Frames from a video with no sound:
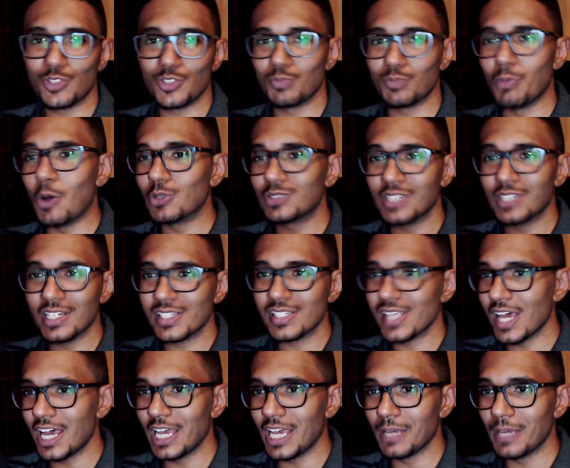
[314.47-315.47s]
most of the
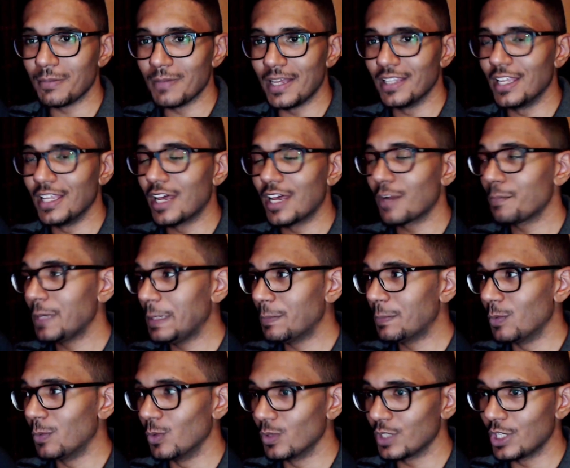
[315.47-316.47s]
time a lot of
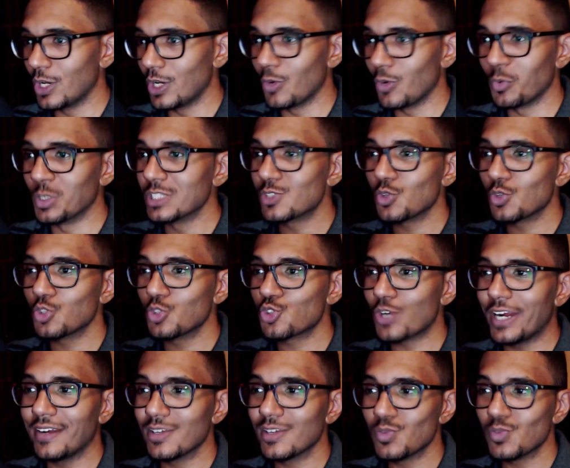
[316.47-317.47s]
people you know once you
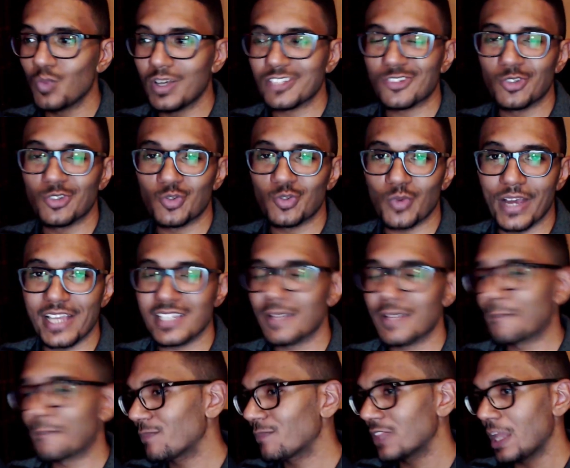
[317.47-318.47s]
try this once or twice
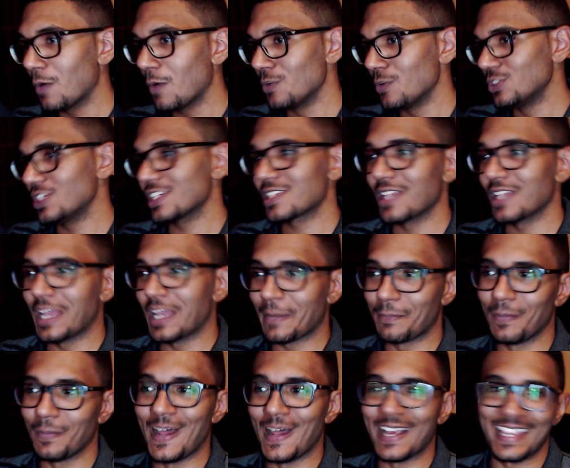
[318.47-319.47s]
they would just like
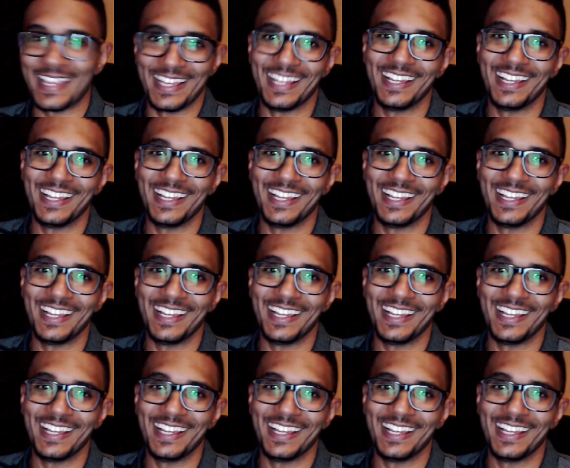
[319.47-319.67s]
block it